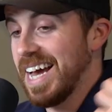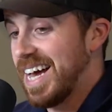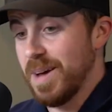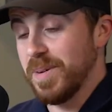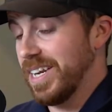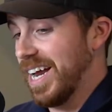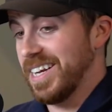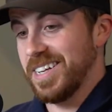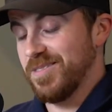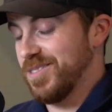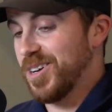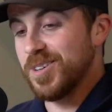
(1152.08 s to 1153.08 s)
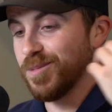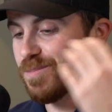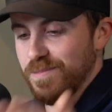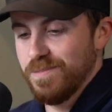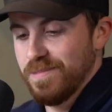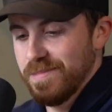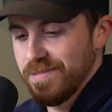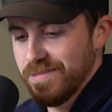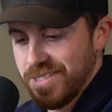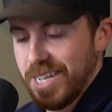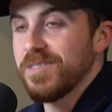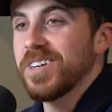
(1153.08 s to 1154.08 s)
I mean, so
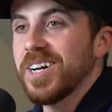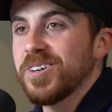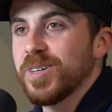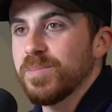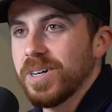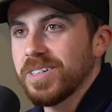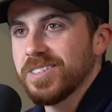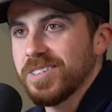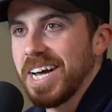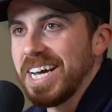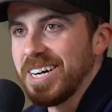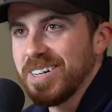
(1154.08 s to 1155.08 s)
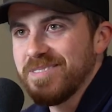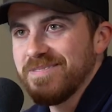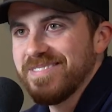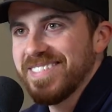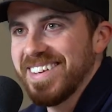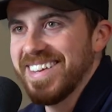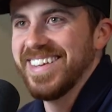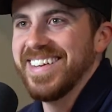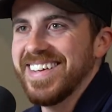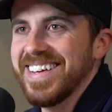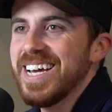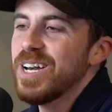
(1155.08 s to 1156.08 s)
700 books later.
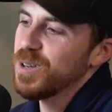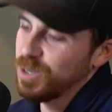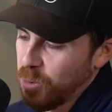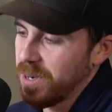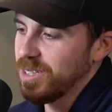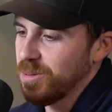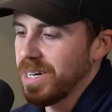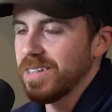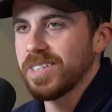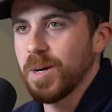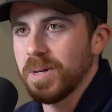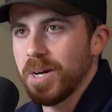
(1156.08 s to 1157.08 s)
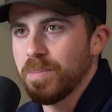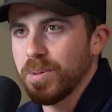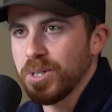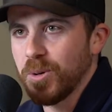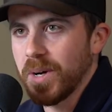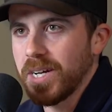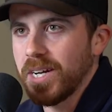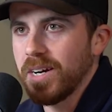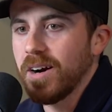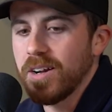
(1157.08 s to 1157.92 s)
2020 is coming up pretty quick here.